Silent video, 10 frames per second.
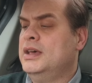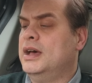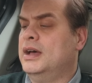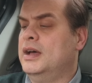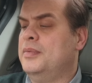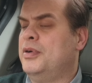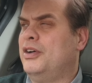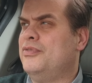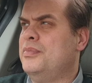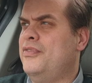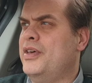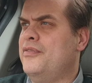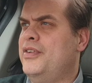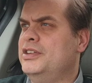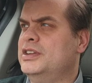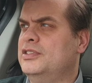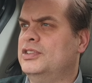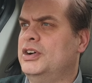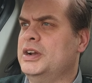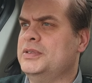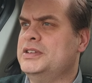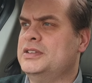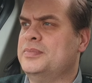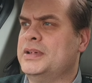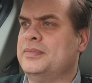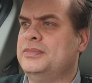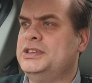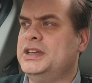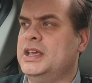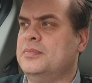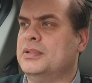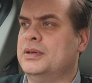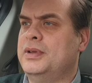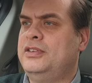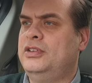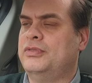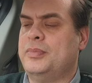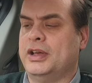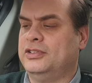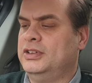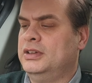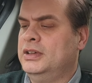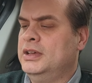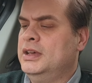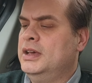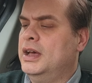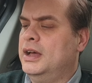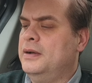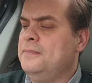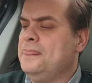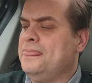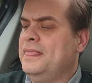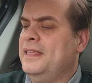apart from the fit and finish inside, which is a bit cheap, but it's still robust. 15%